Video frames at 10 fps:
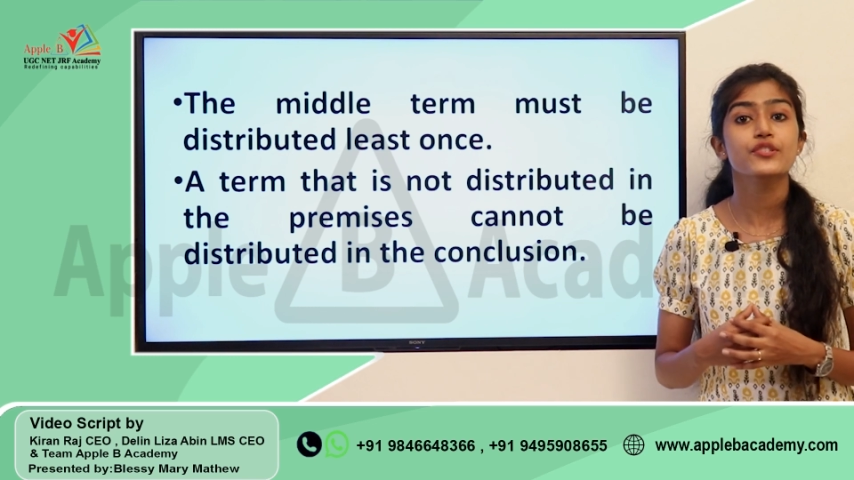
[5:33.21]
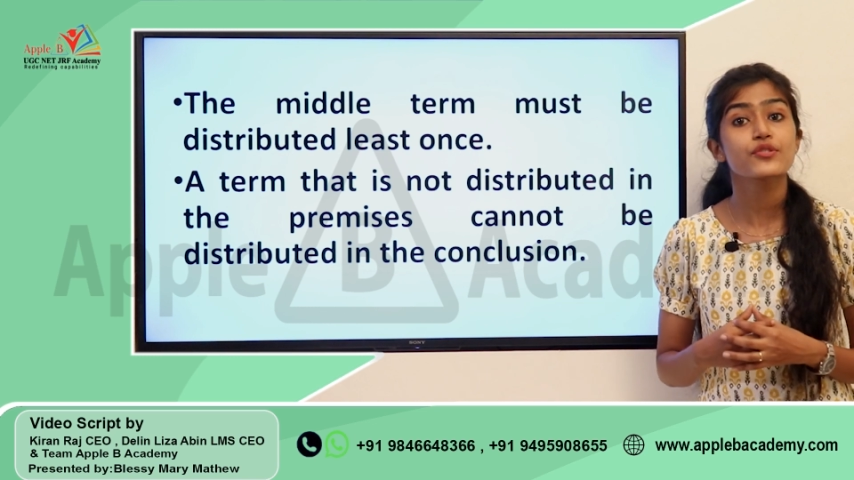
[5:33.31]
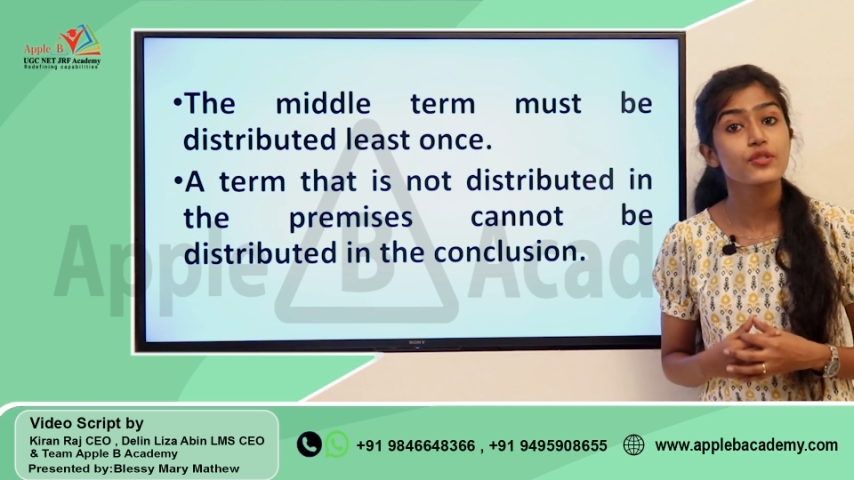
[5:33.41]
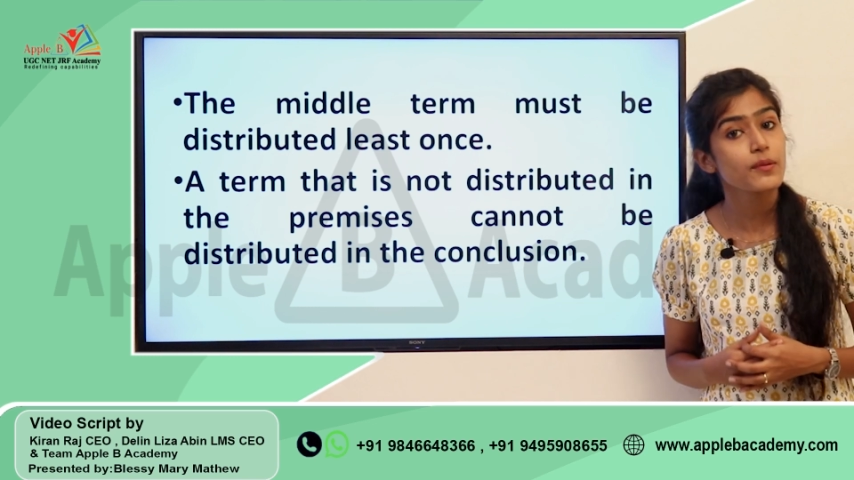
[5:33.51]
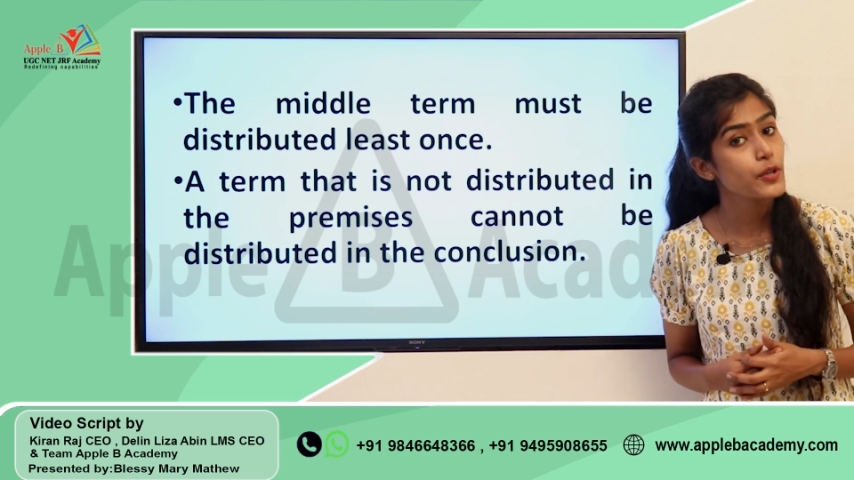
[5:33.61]

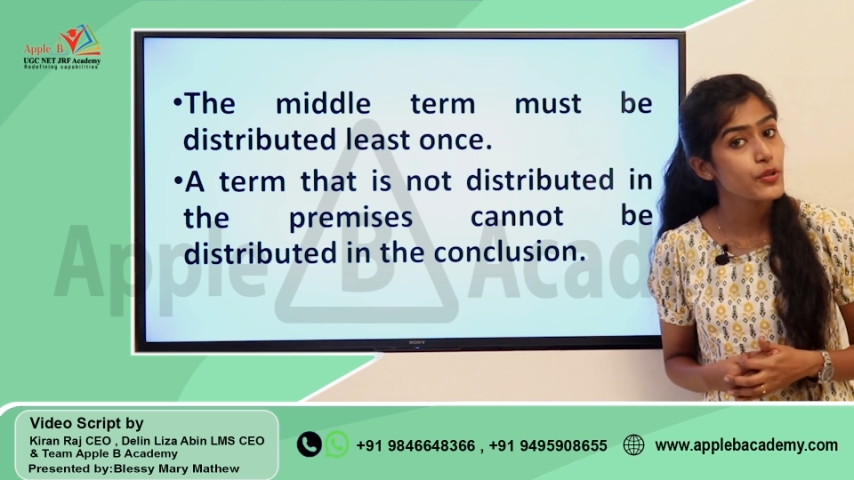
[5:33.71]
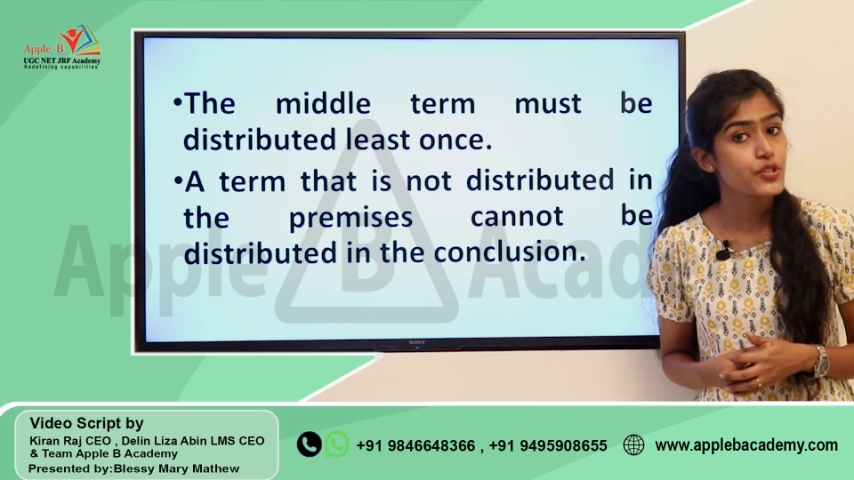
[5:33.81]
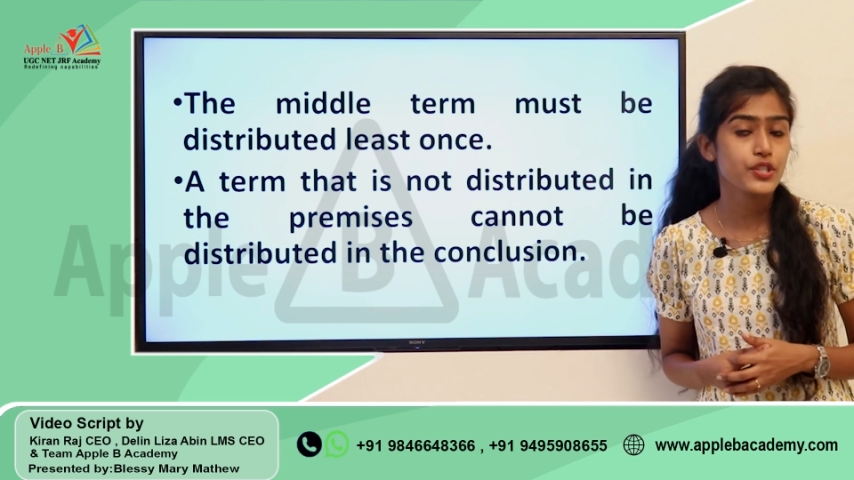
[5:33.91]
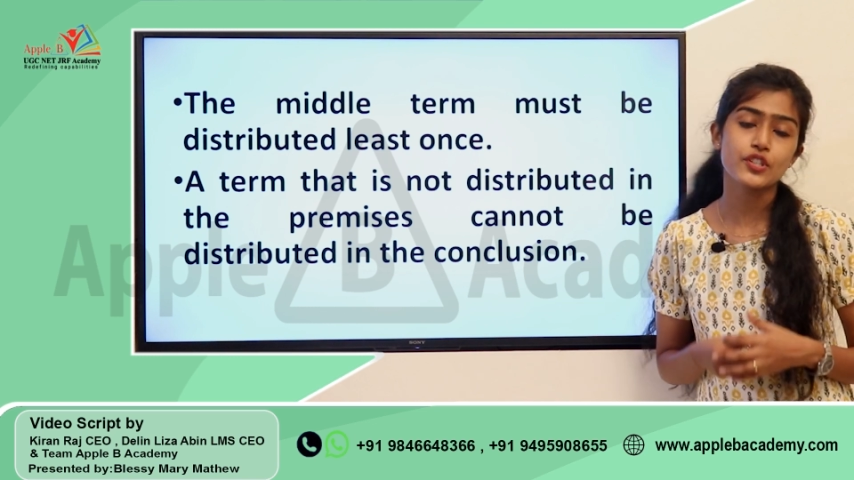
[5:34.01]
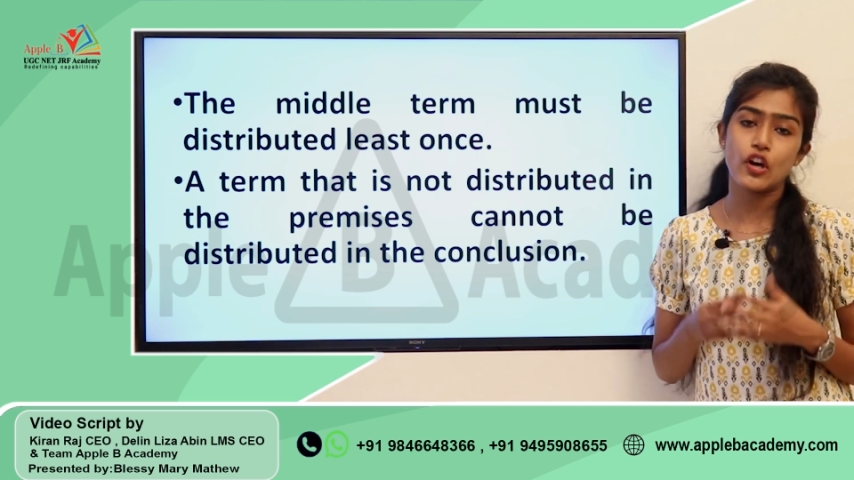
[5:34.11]

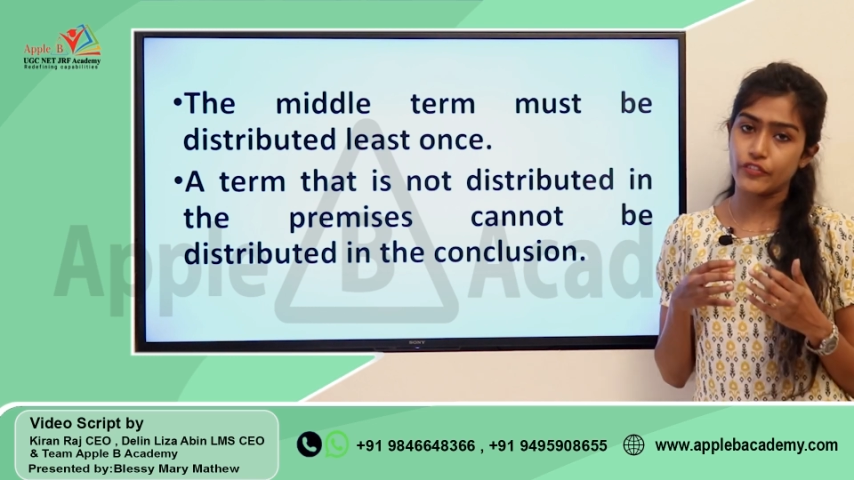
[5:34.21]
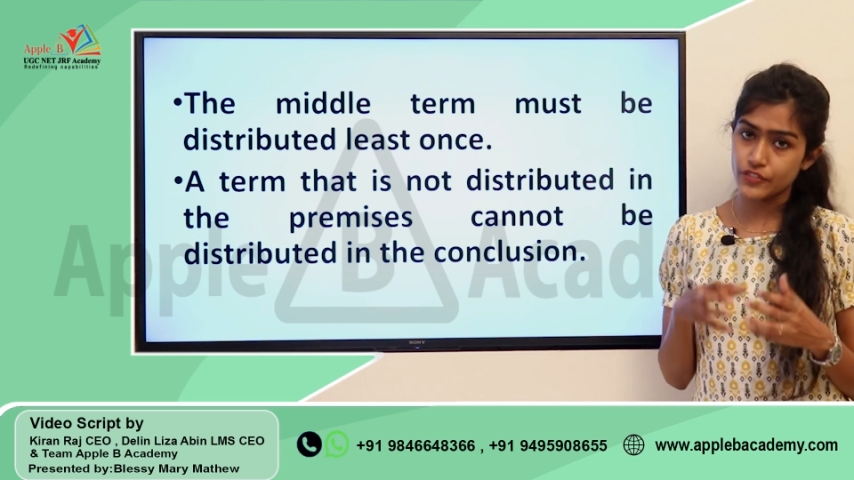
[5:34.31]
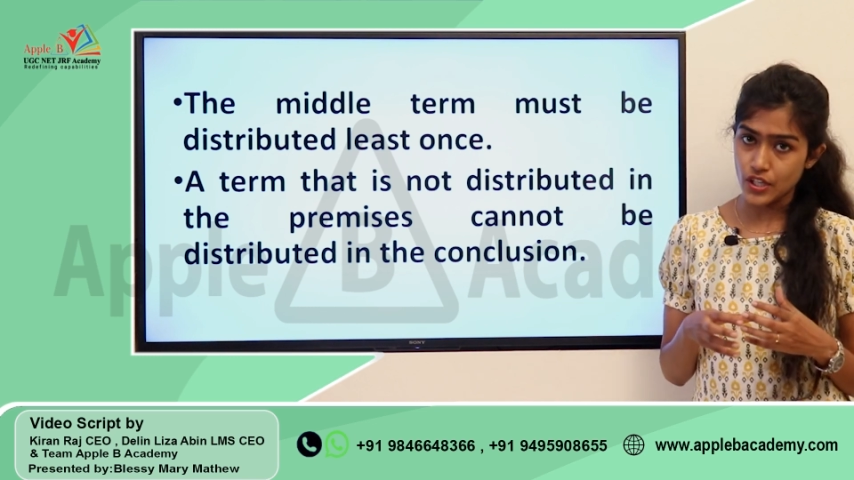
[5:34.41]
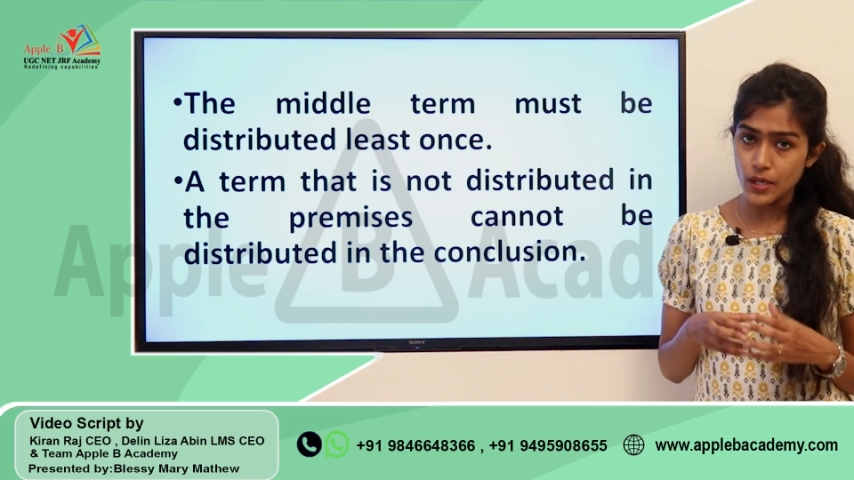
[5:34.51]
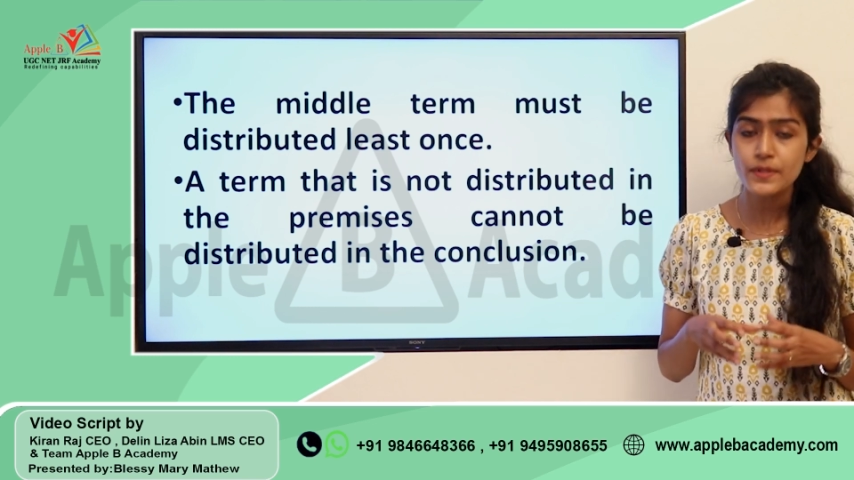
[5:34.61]
distribution
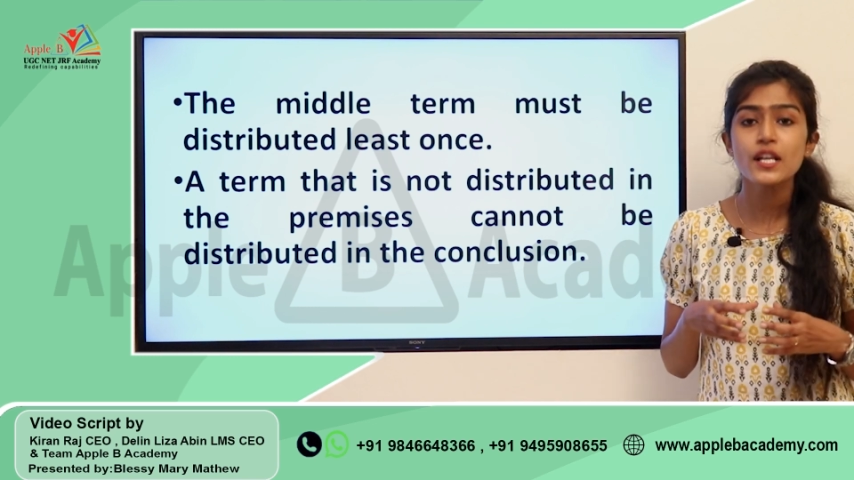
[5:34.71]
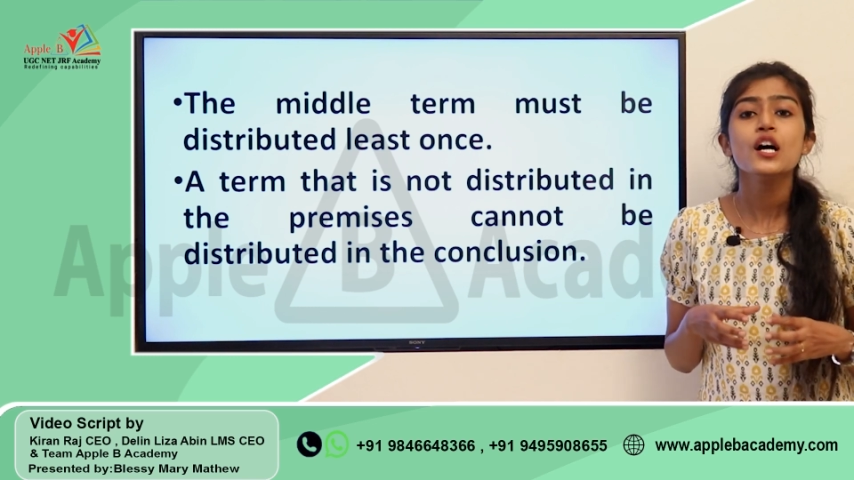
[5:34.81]
of terms.